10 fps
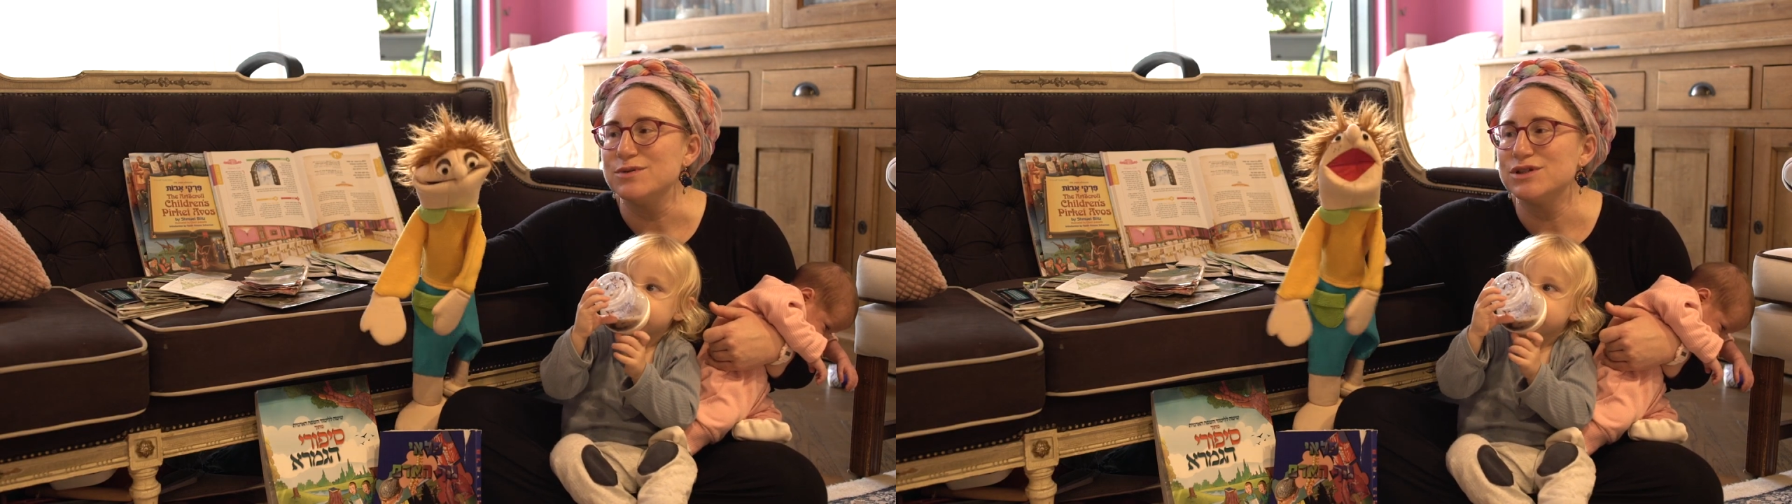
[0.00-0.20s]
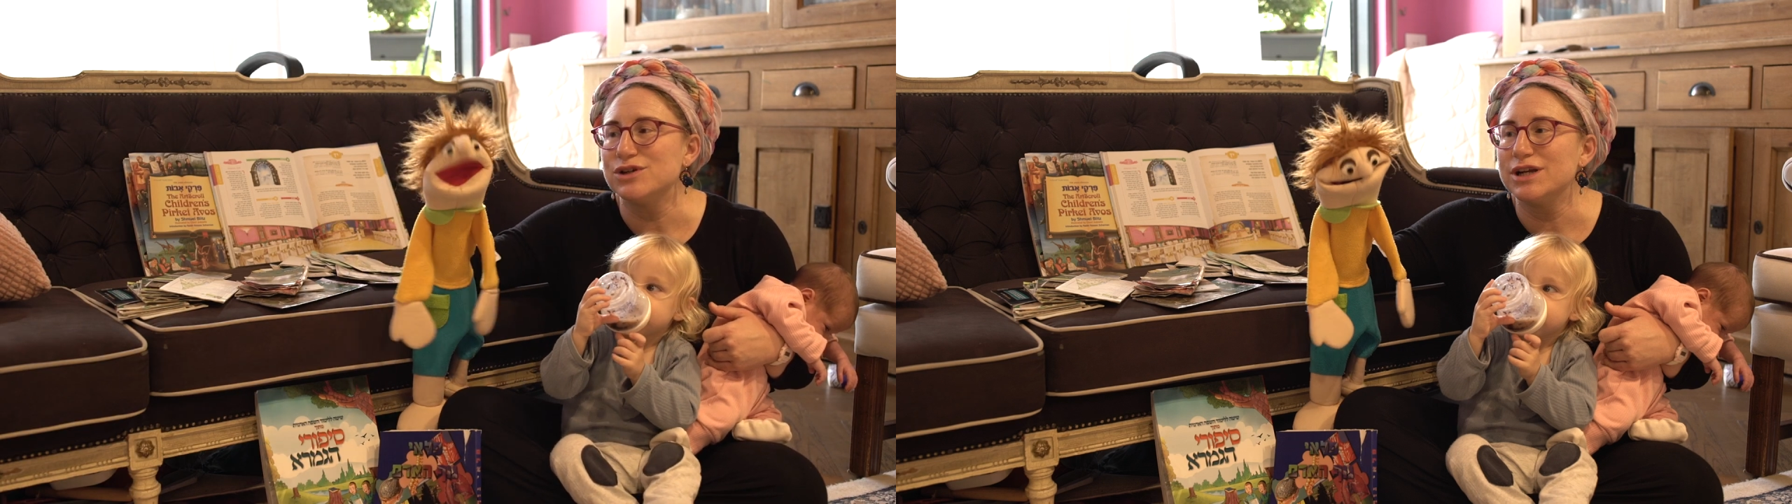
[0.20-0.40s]

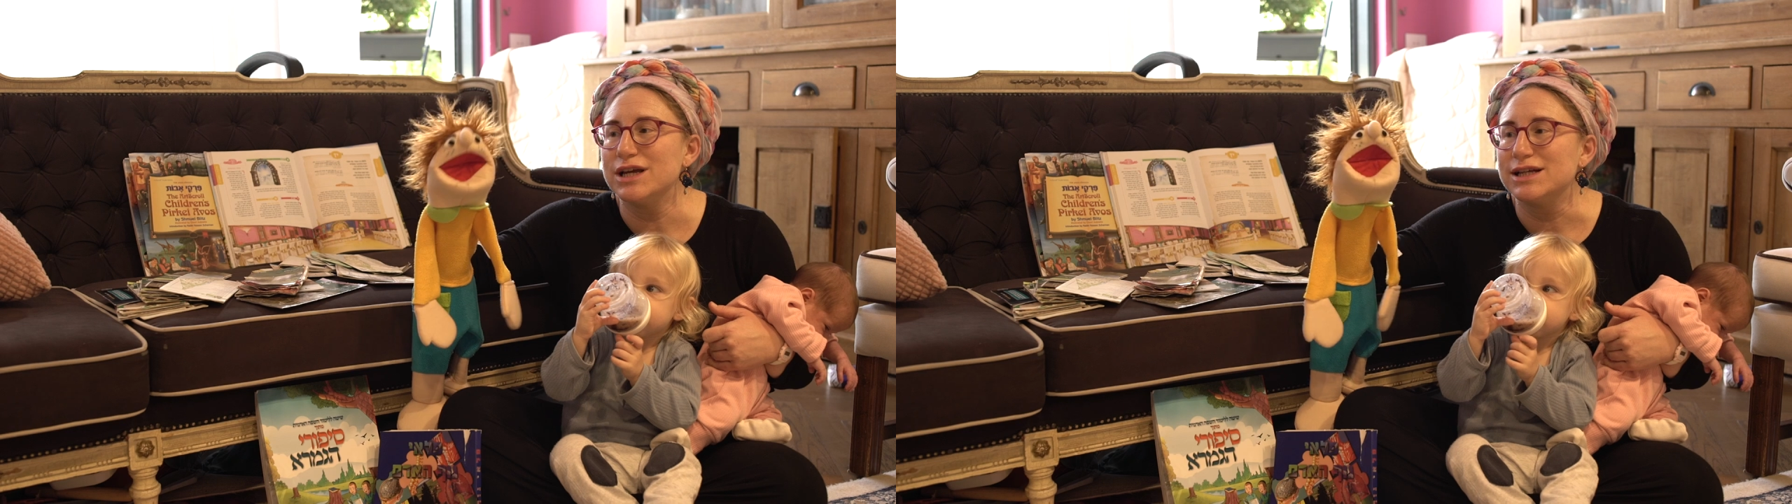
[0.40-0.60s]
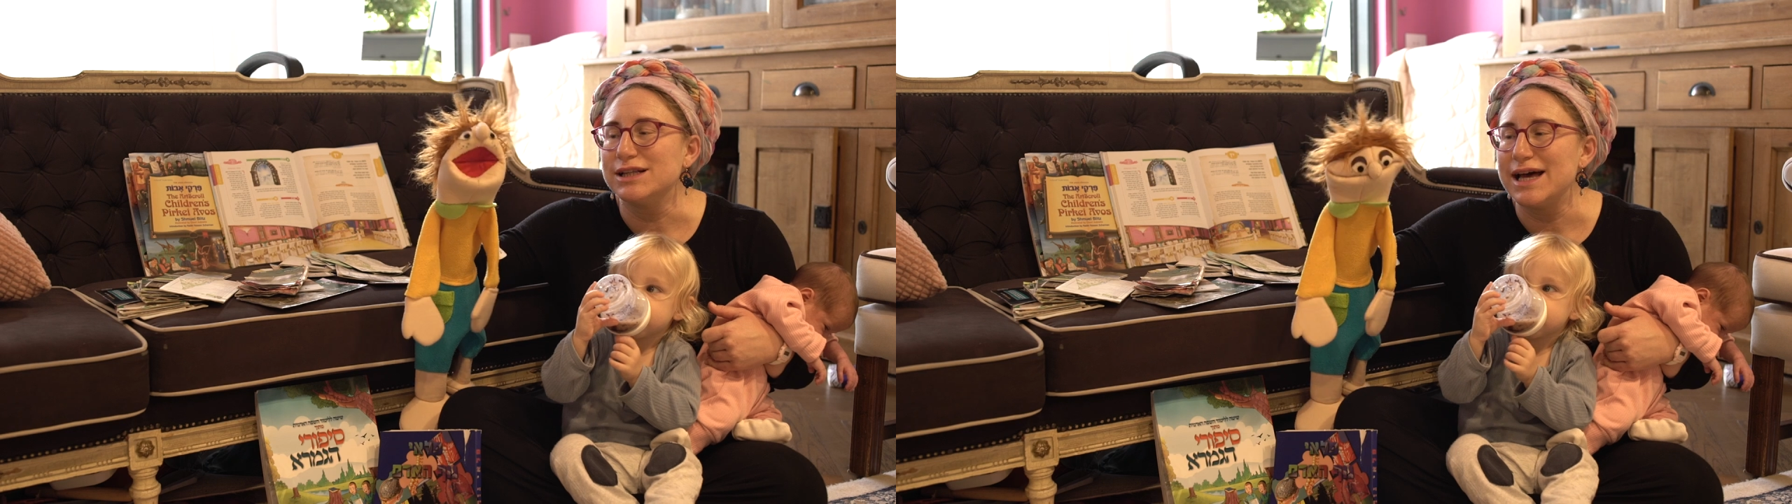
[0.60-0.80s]
was
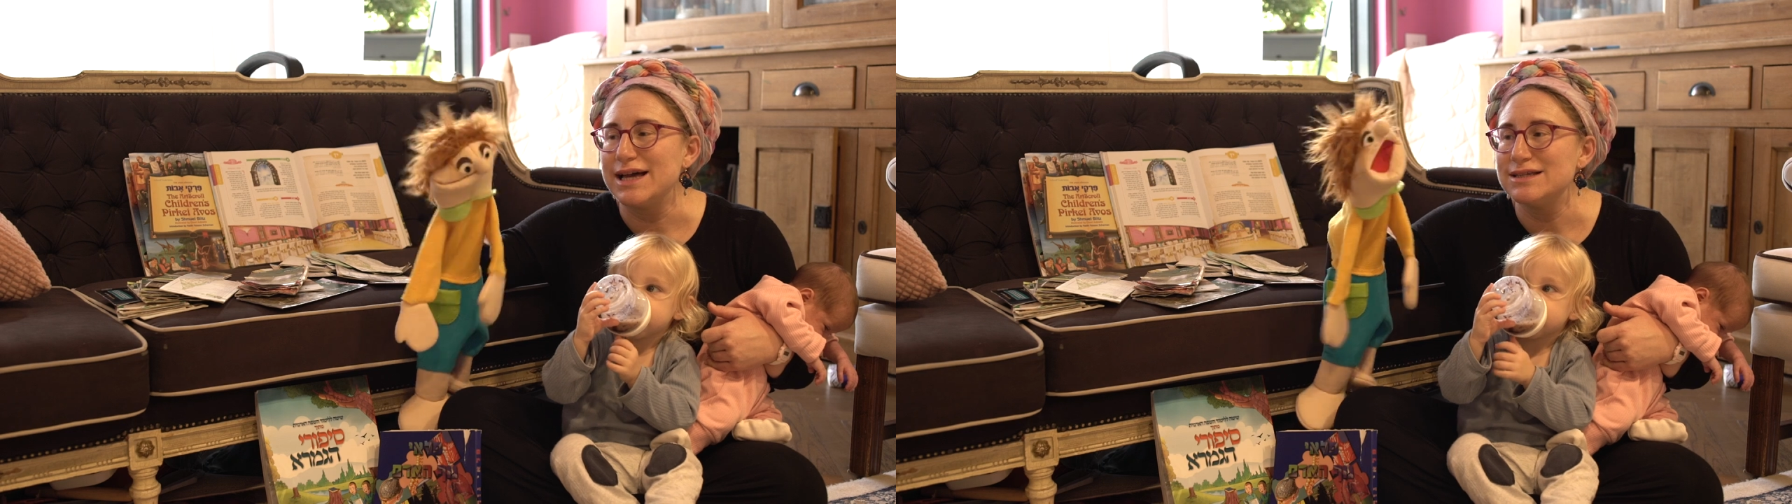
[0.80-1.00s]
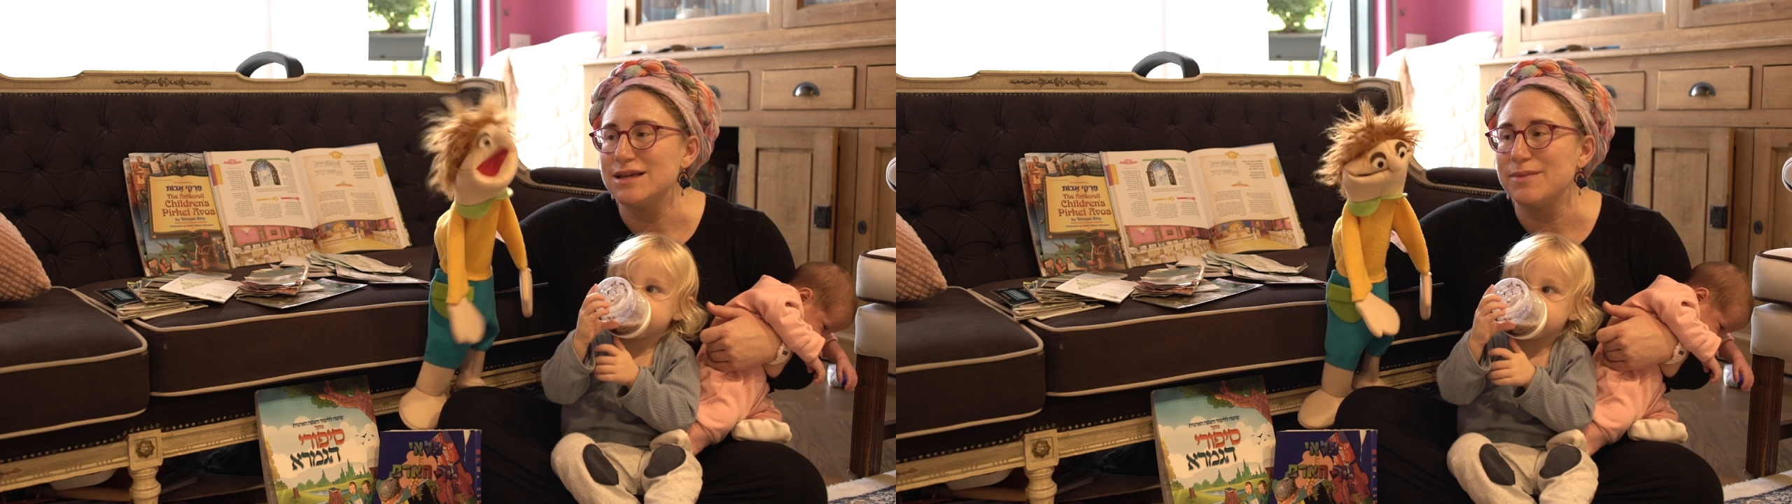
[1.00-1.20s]
learning in
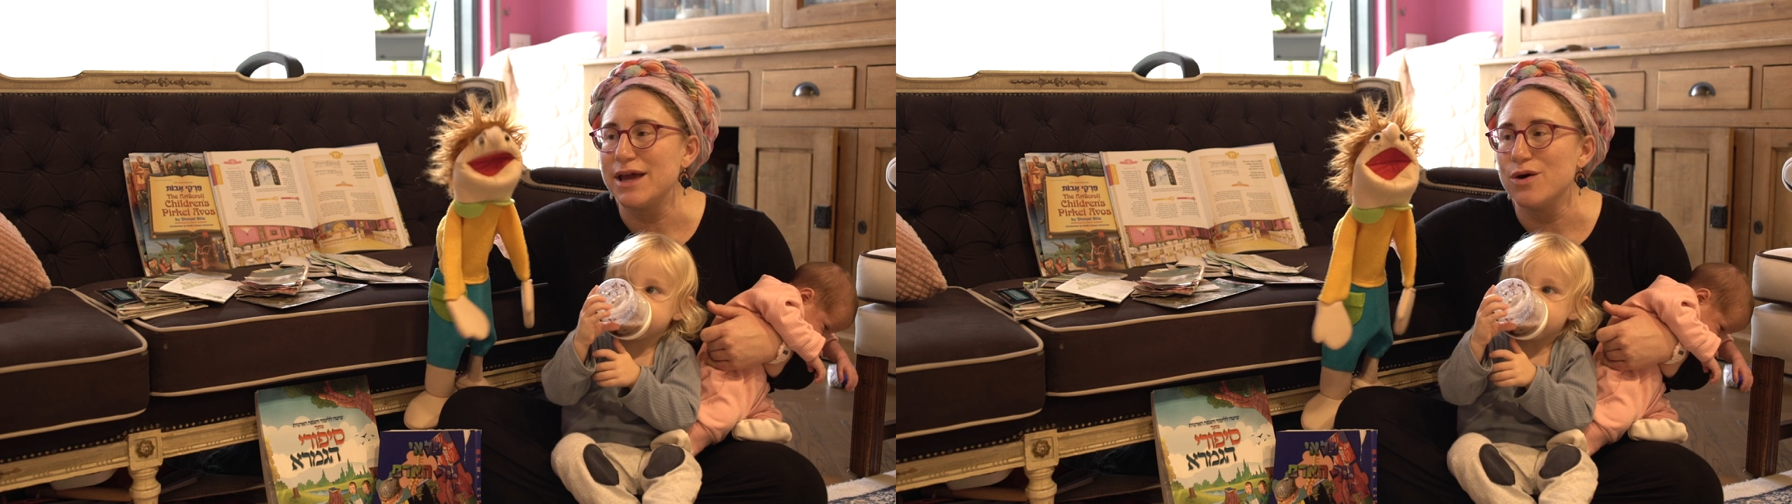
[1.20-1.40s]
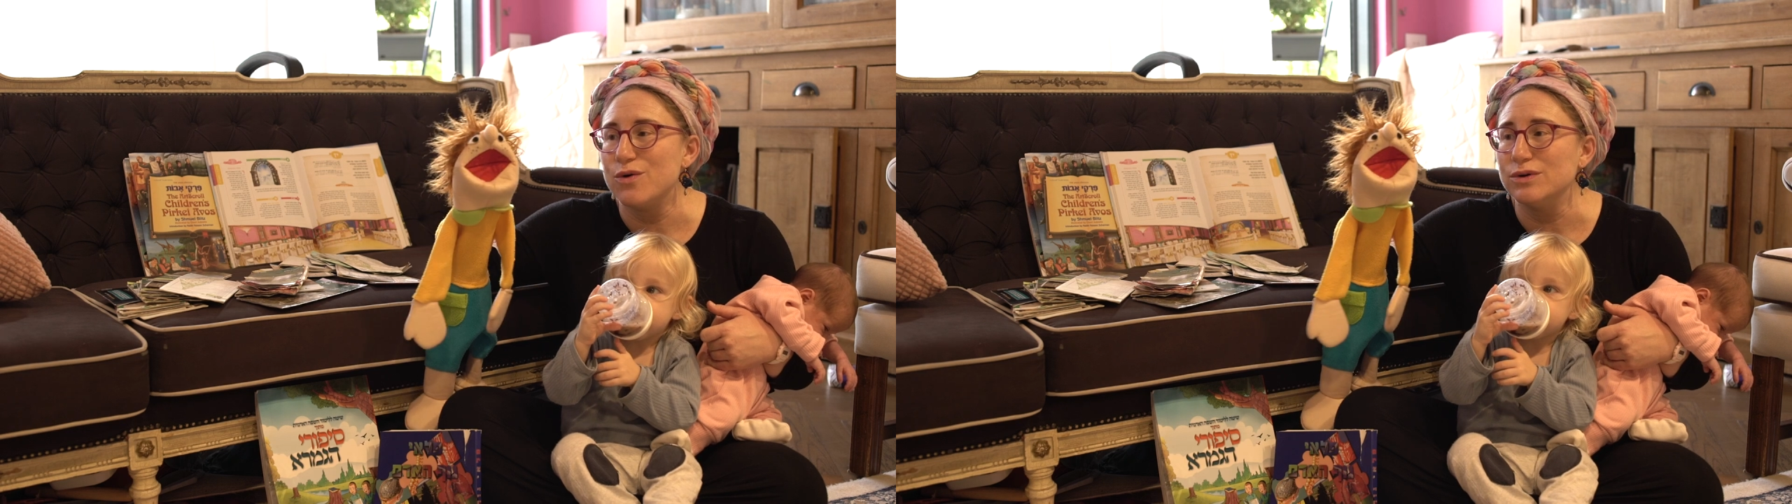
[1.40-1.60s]
class on
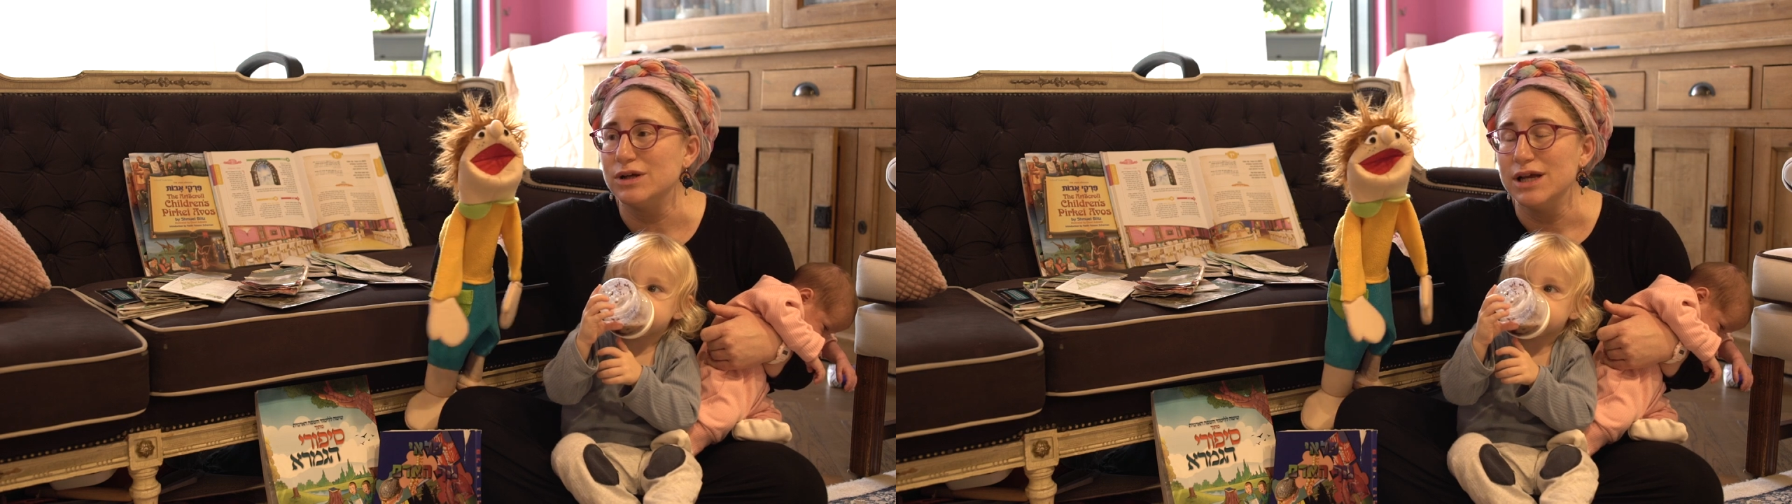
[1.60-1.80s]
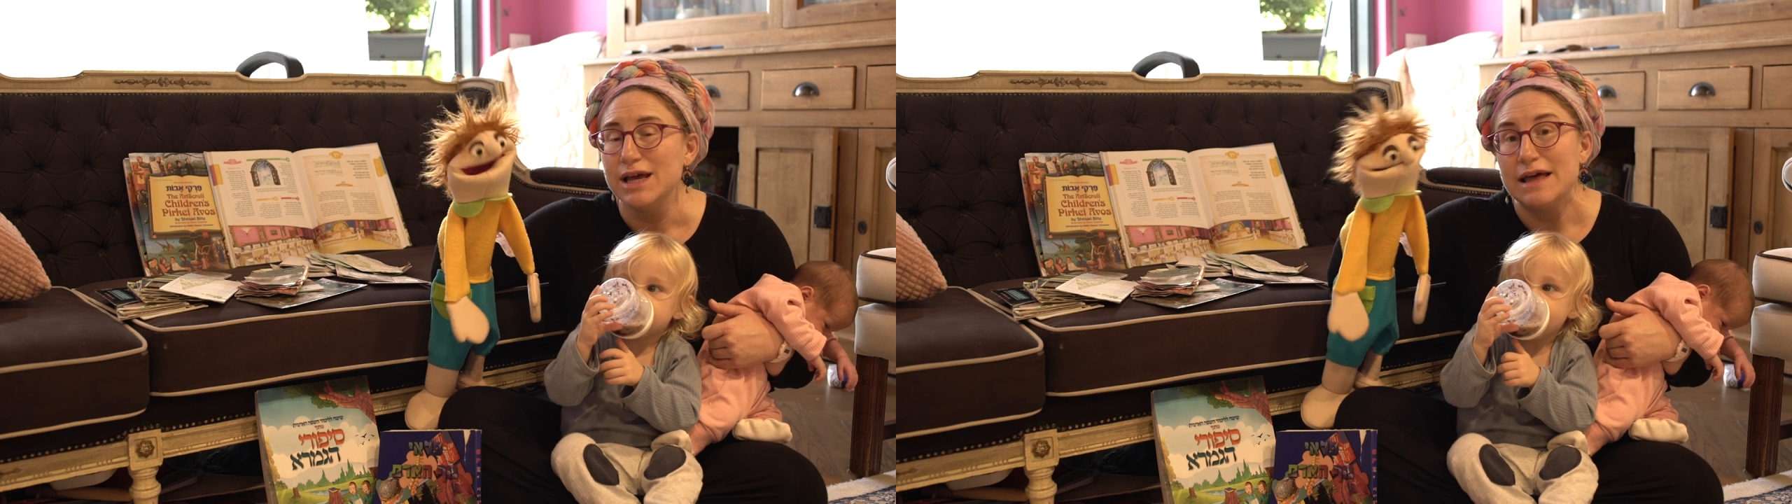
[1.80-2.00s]
my own,